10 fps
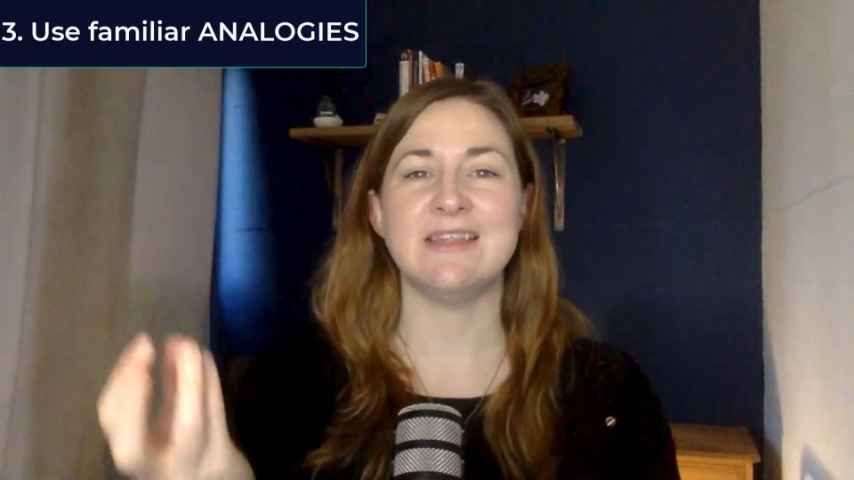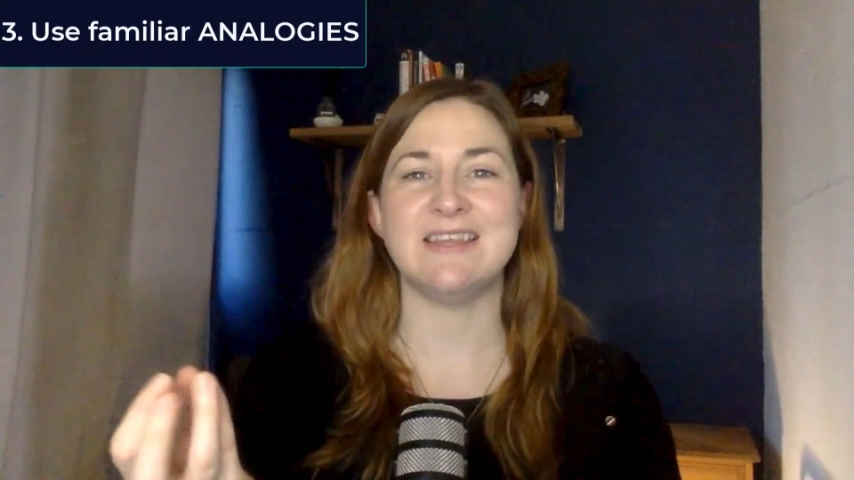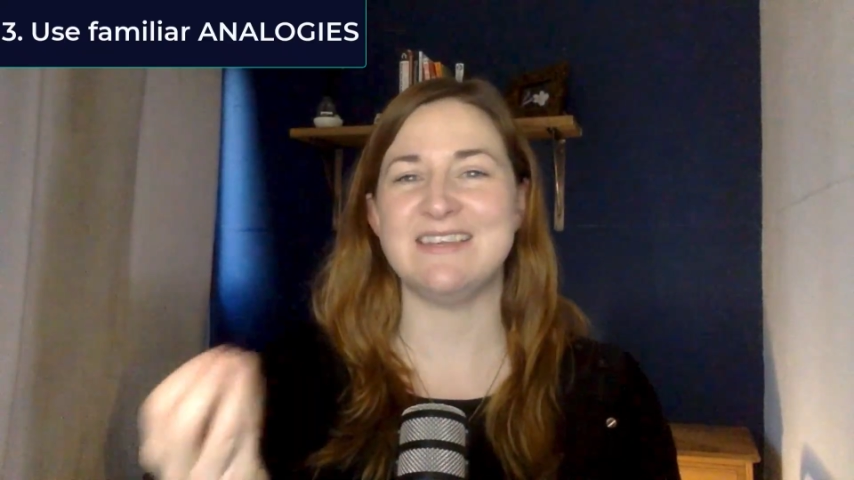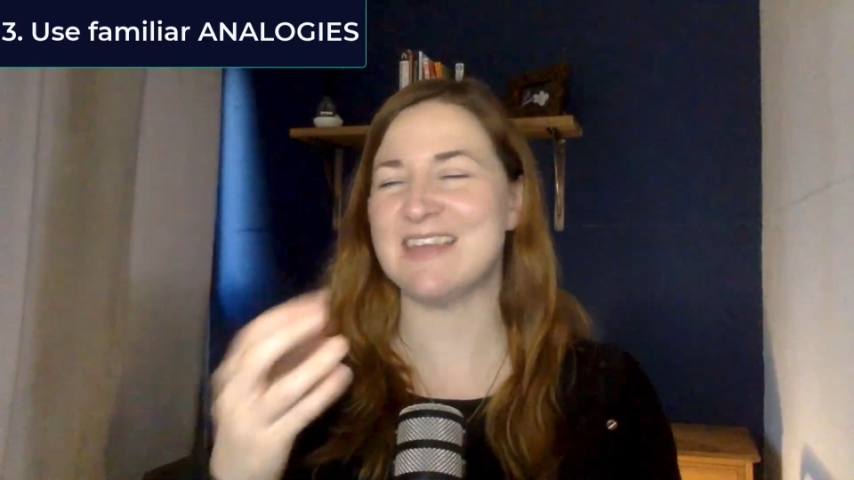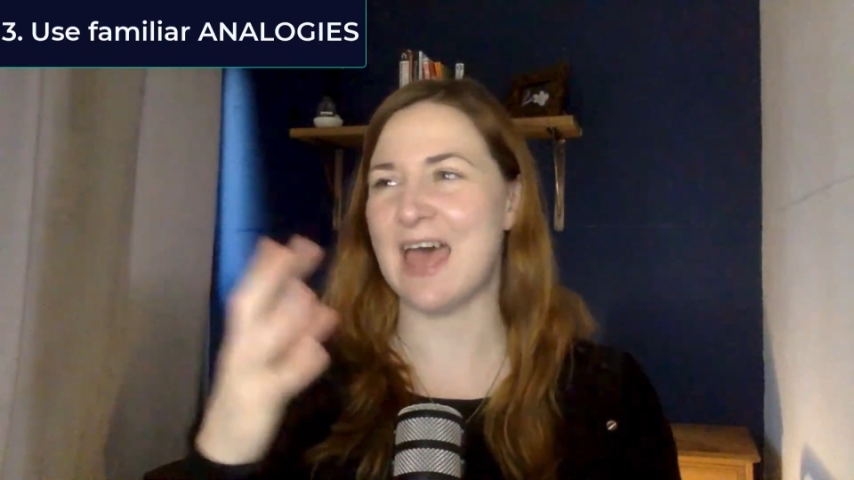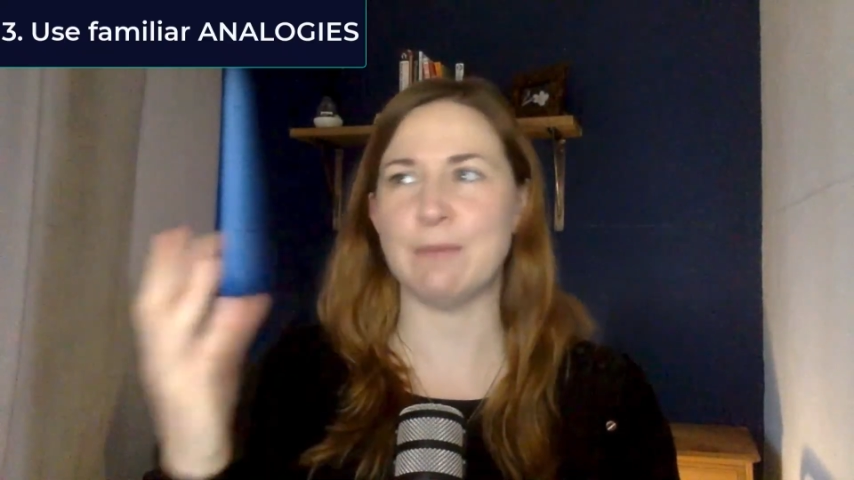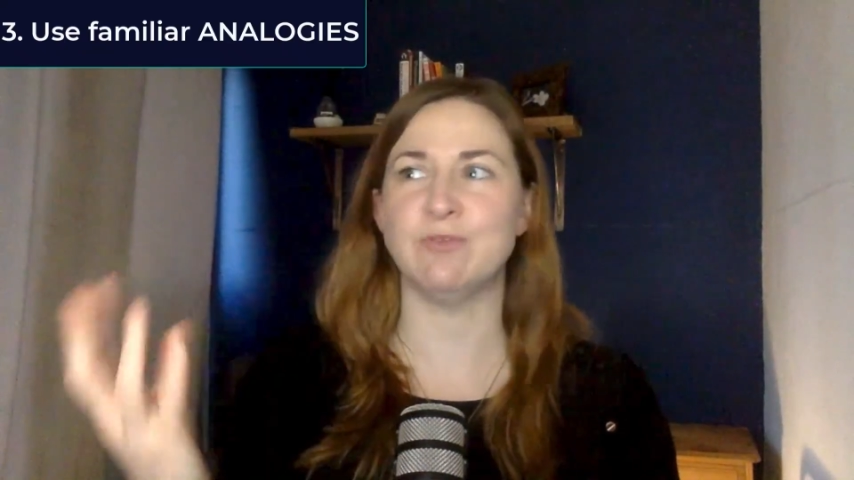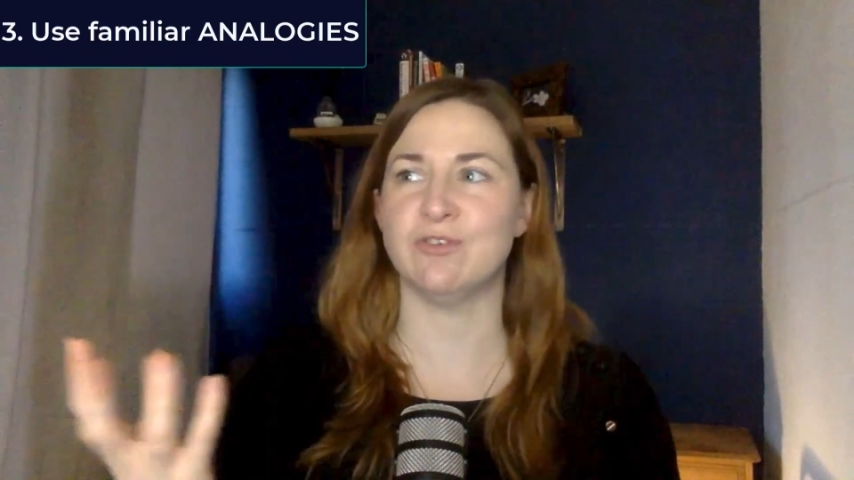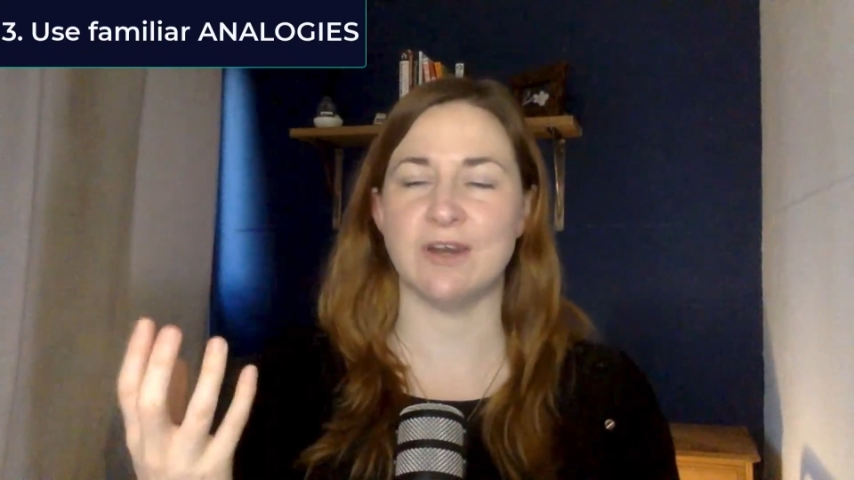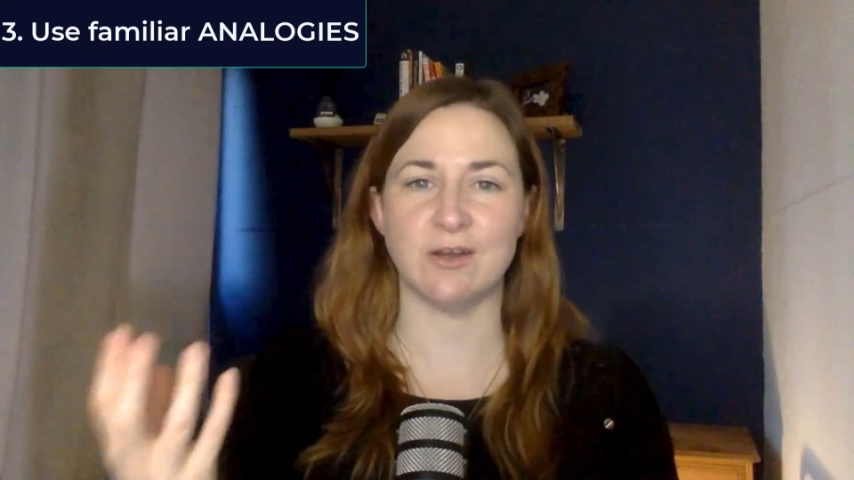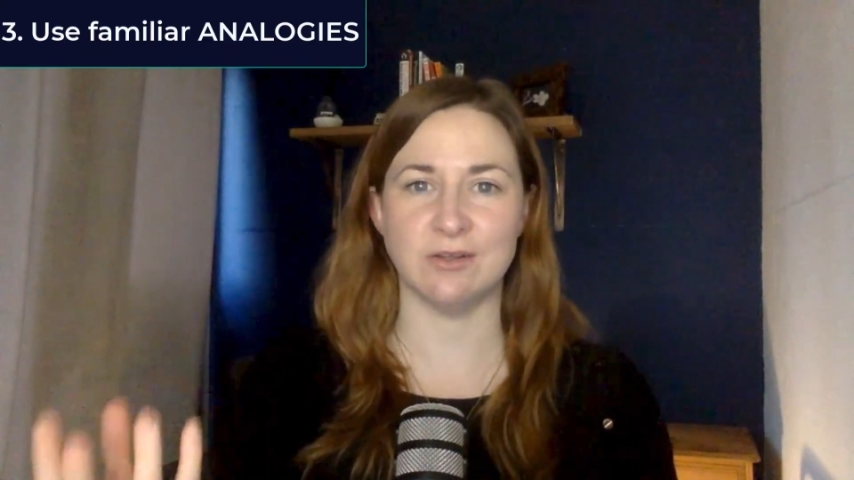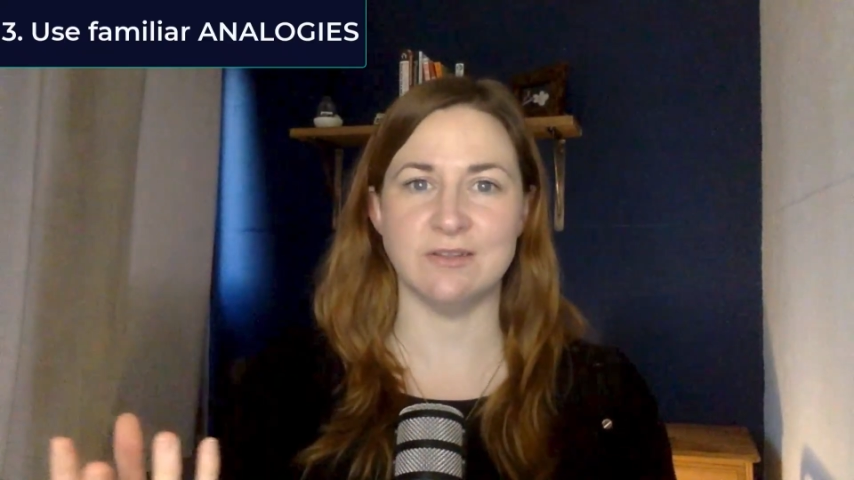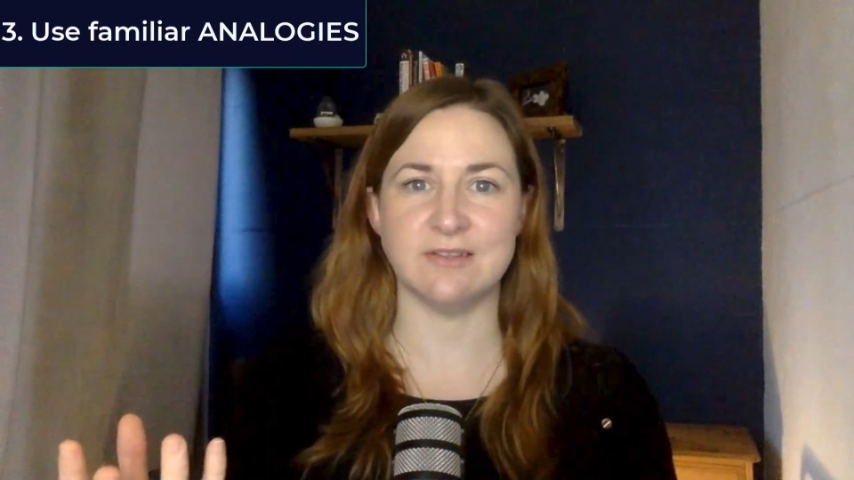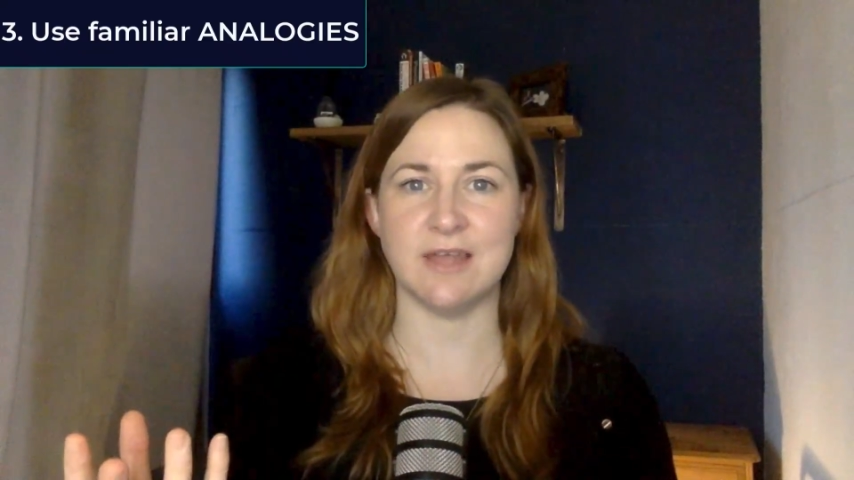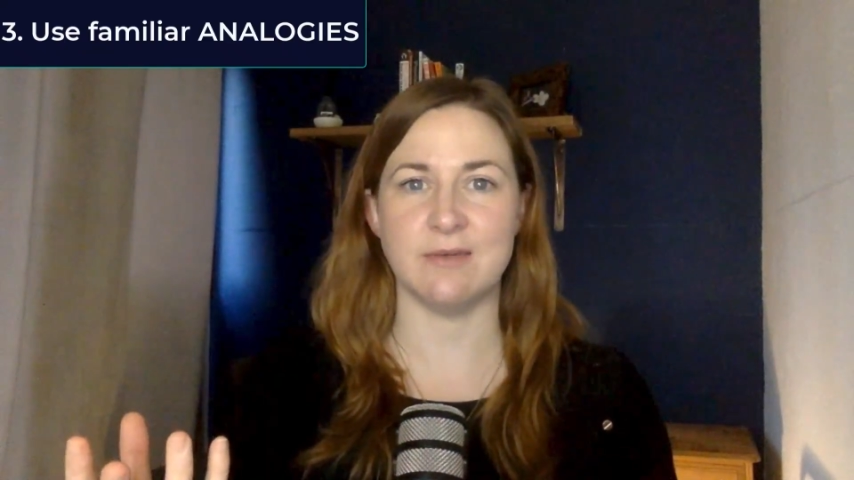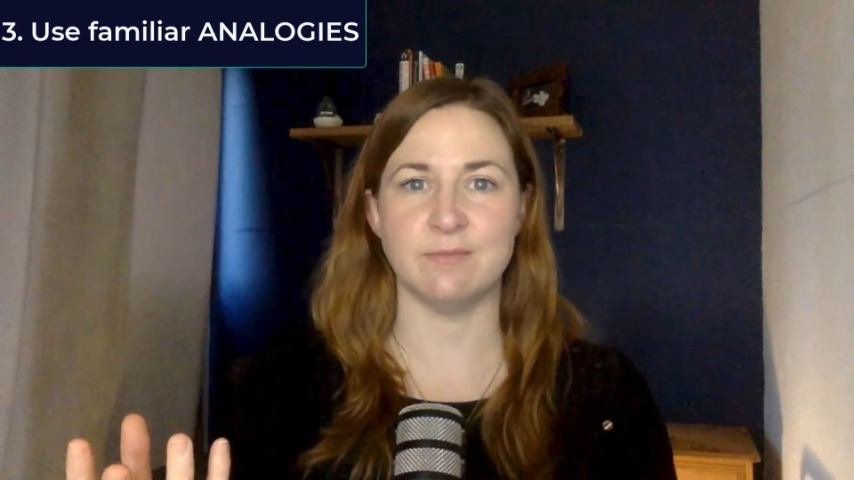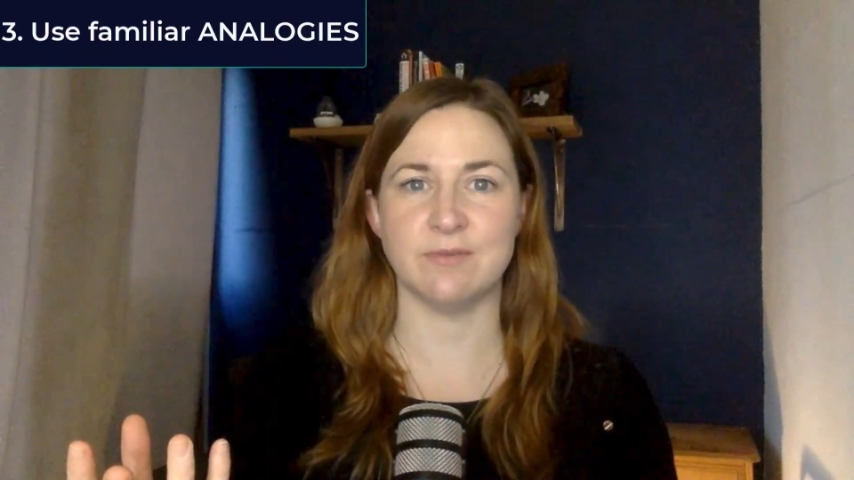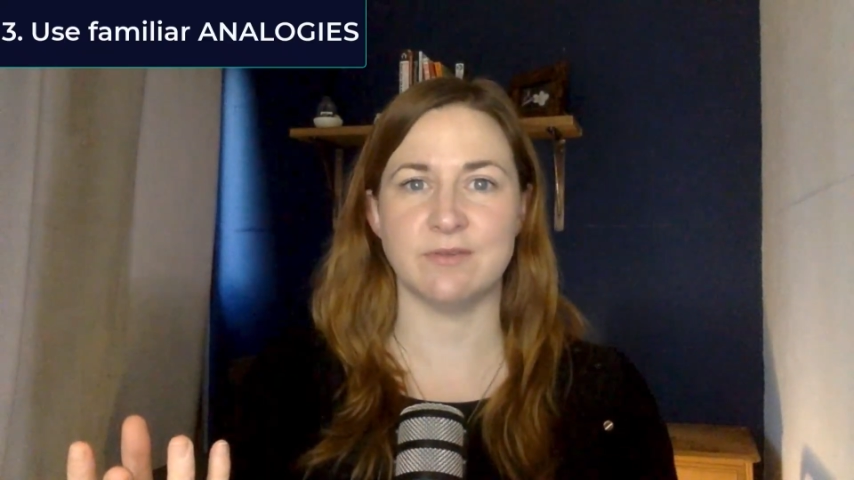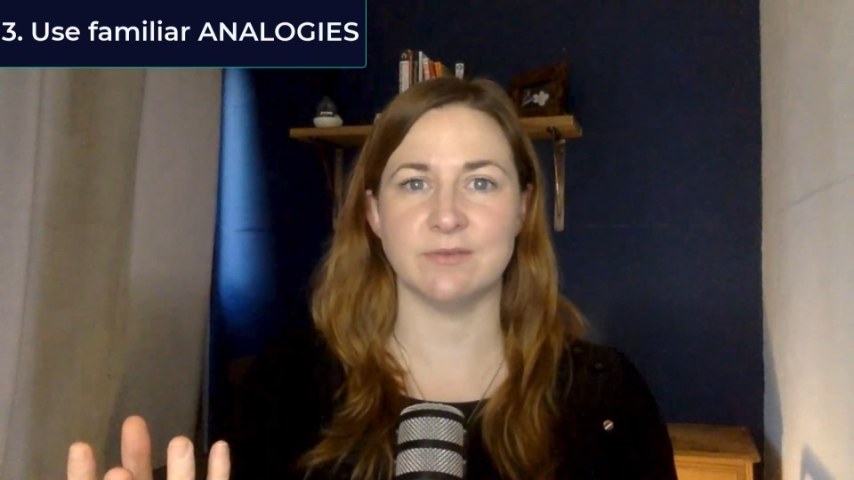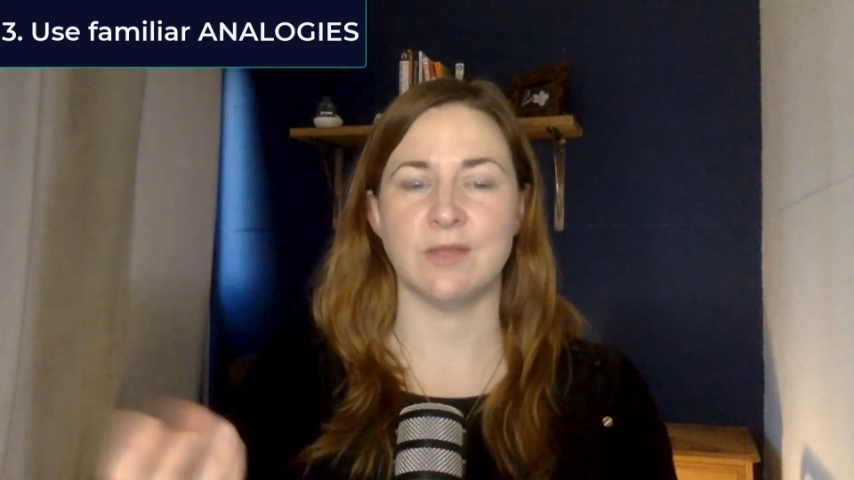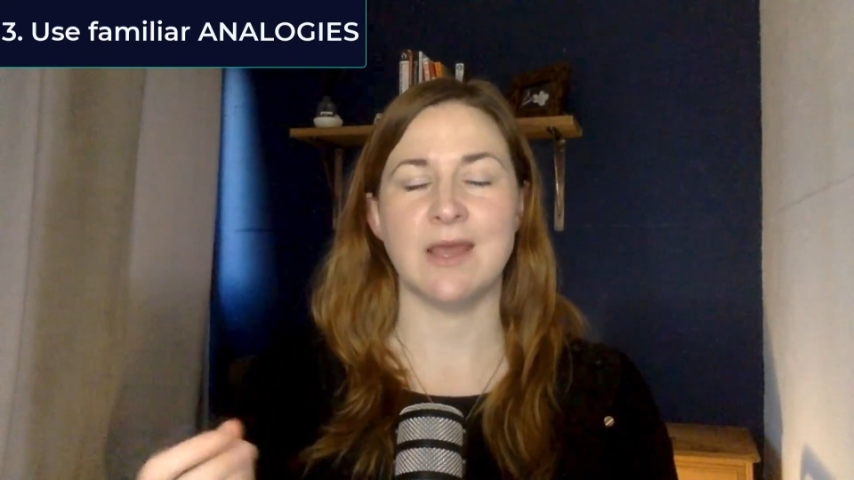these abstract concepts.